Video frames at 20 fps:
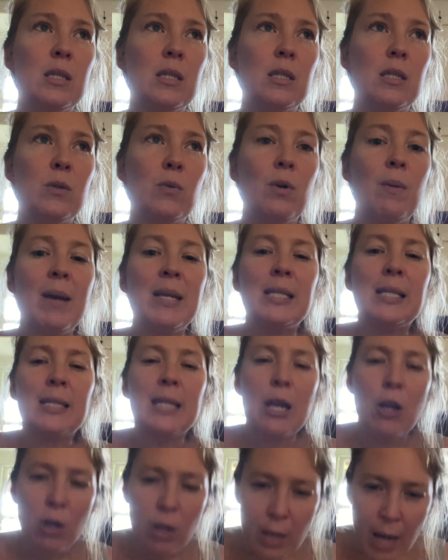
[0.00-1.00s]
what am I
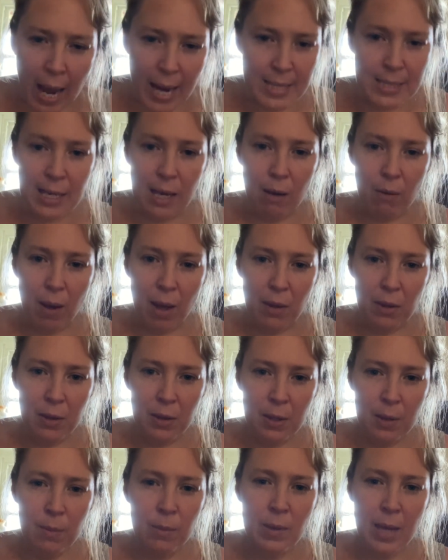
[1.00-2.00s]
synchronizing with?
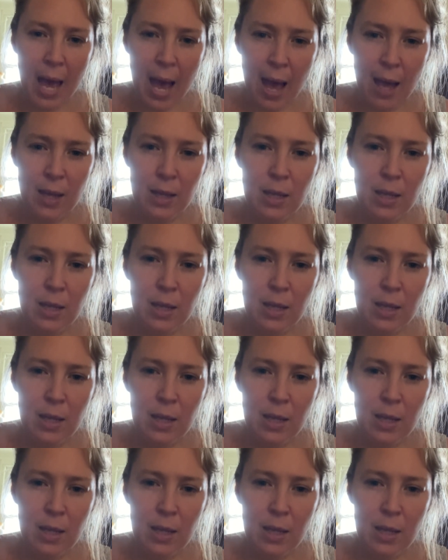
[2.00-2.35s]
Yeah,